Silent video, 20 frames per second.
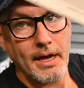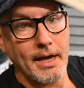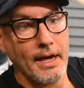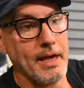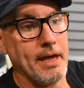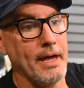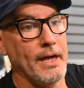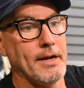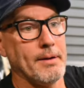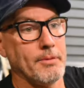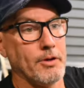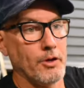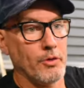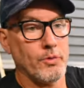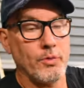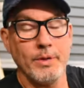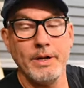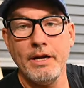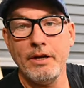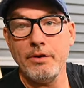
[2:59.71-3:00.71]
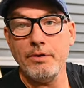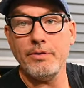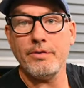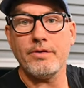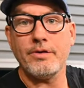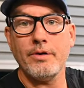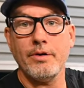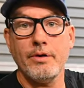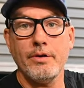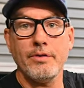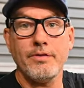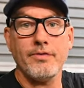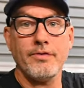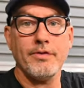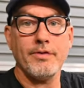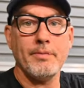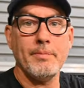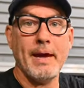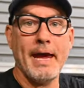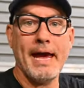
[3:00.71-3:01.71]
and I'm going to reuse those
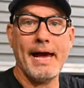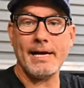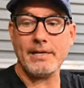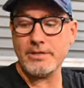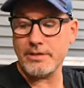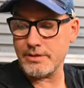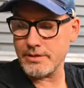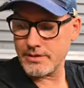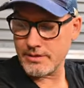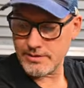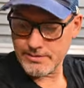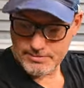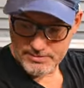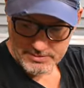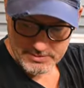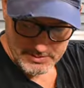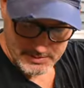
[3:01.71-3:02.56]
for some hatches.